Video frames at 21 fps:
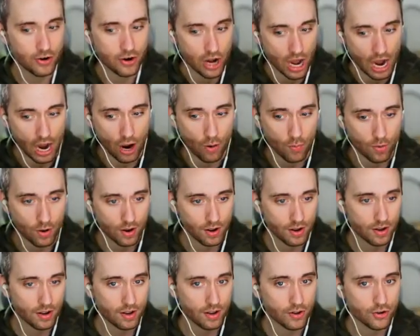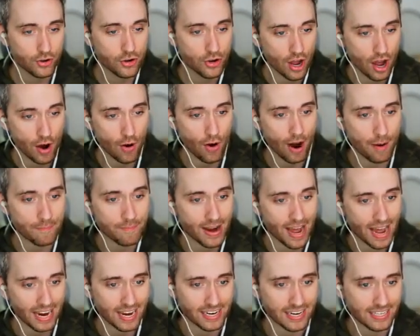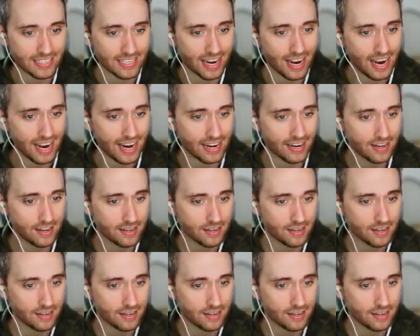No. No, I'm not gonna die.